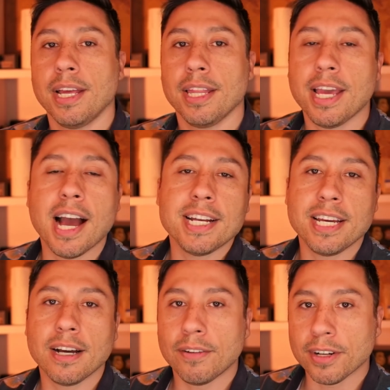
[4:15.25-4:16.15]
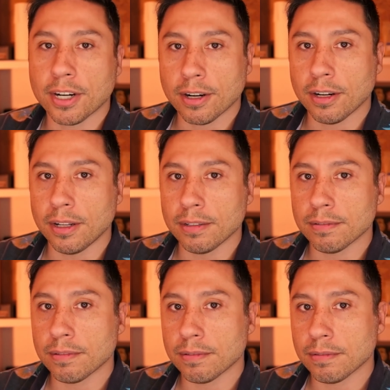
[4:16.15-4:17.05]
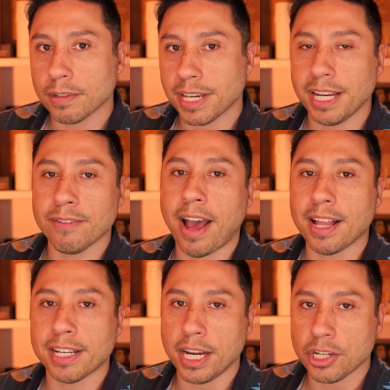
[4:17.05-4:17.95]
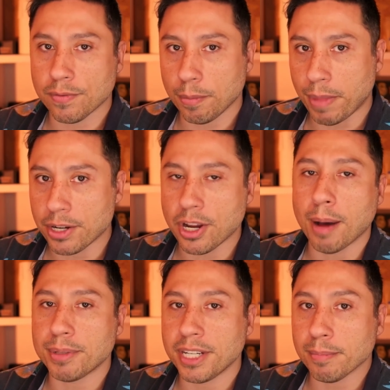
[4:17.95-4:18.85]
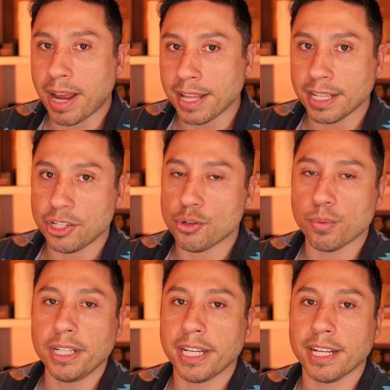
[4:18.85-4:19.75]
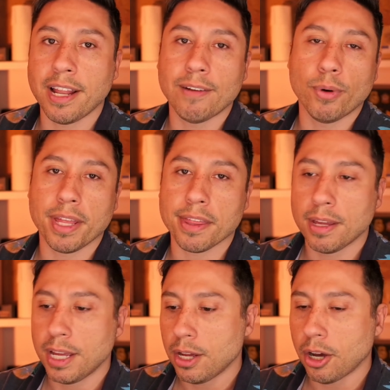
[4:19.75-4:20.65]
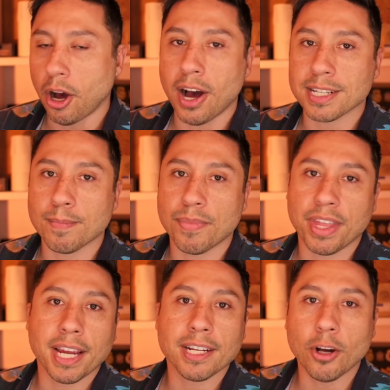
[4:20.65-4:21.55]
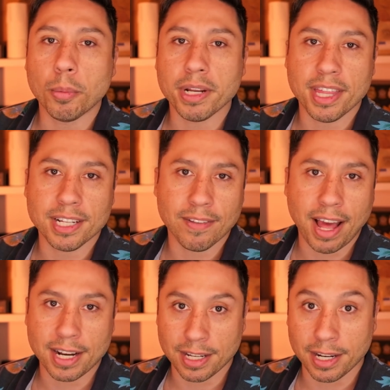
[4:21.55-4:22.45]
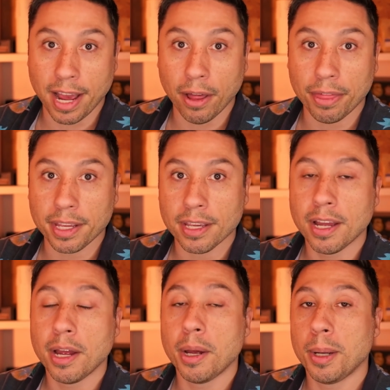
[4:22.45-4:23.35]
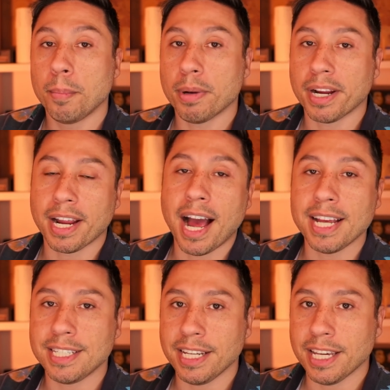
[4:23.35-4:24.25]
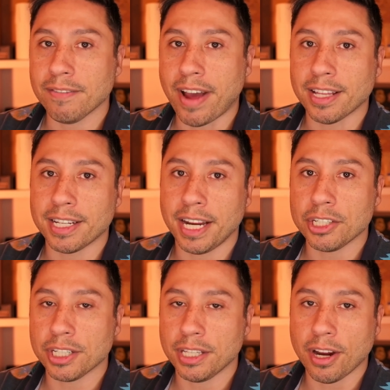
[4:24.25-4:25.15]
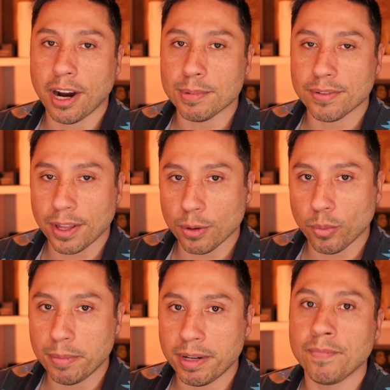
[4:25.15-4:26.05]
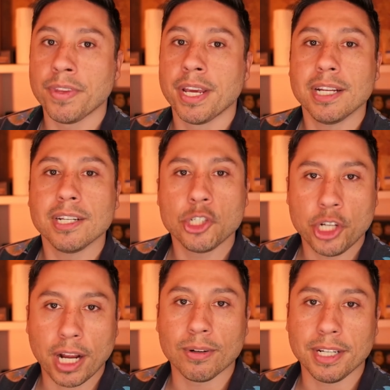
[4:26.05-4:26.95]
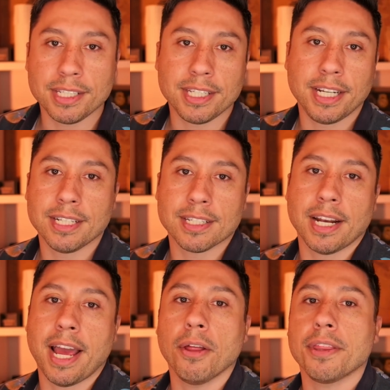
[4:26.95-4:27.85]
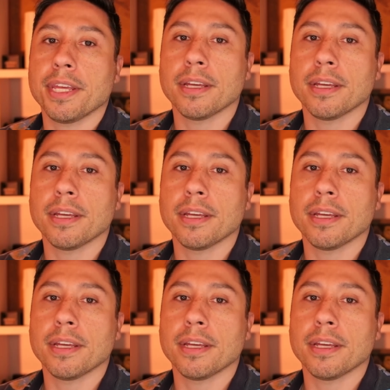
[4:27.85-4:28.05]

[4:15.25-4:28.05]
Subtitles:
The idea of a girl getting validation from that top tier man that she's really in love with, awesome thing. Nobody thinks of that as unhealthy. But a guy seeking validation in the arms of other women, generally seen as unhealthy.